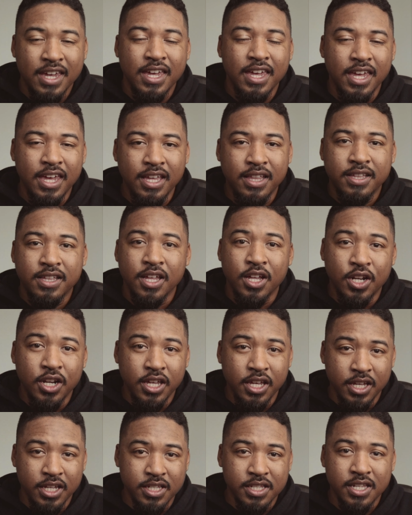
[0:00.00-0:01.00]
it
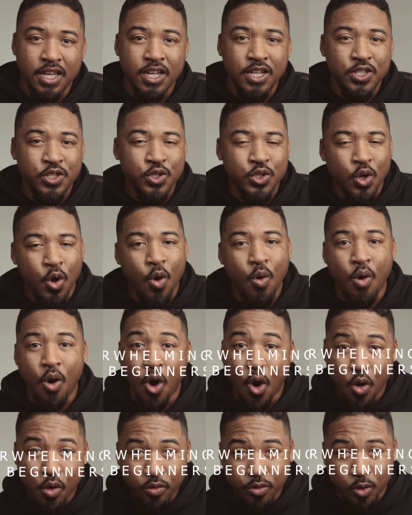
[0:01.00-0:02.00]
is so
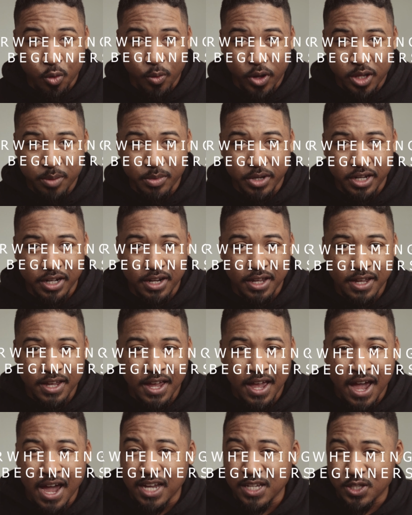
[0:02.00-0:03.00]
overwhelming
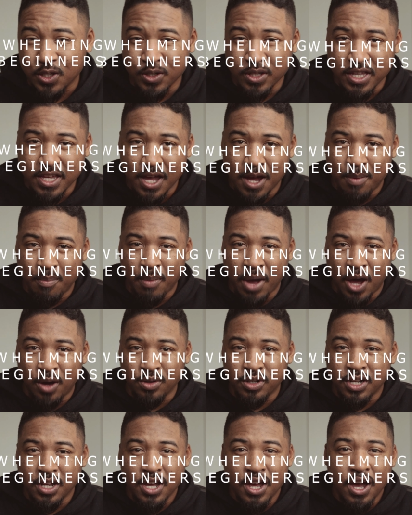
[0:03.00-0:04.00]
as to the
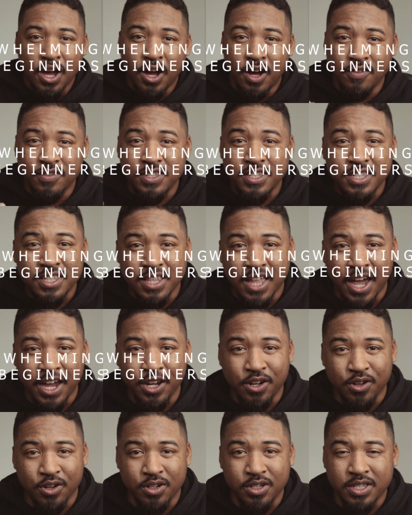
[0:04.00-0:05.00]
amount of
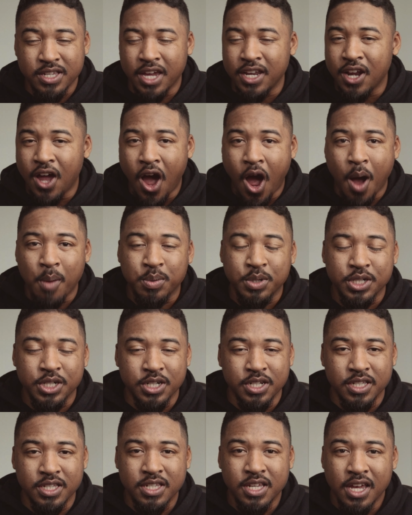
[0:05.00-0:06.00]
sliders and
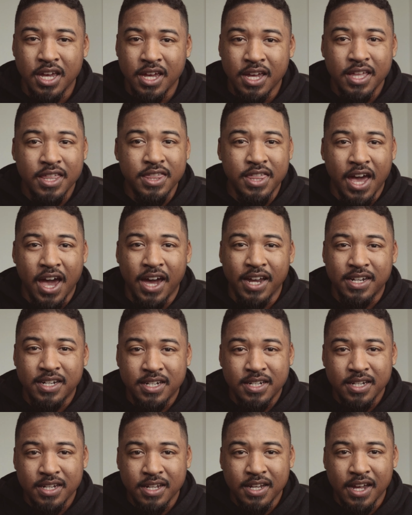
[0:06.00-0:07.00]
options
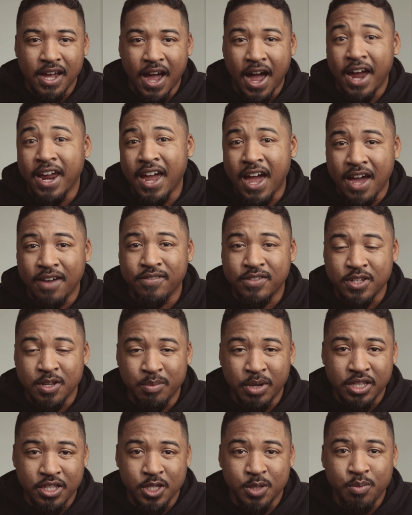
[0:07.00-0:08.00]
that I have to
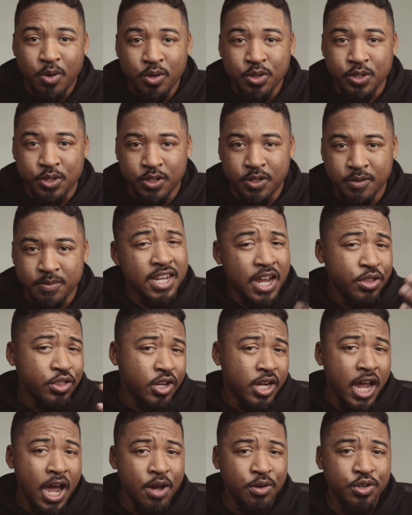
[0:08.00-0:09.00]
my disposal. Now, the
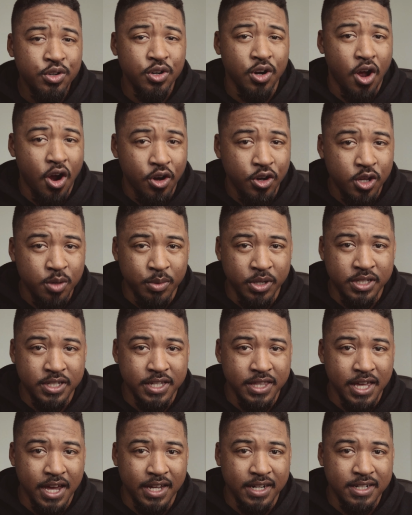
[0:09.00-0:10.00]
counter argument to
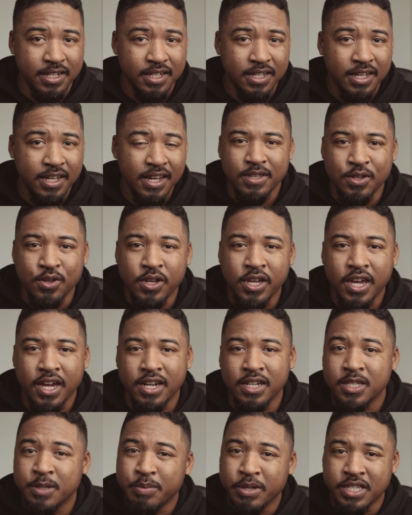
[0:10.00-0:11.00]
that, you
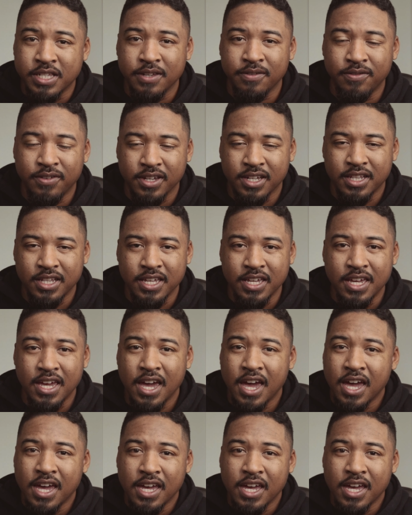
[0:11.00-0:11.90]
can specifically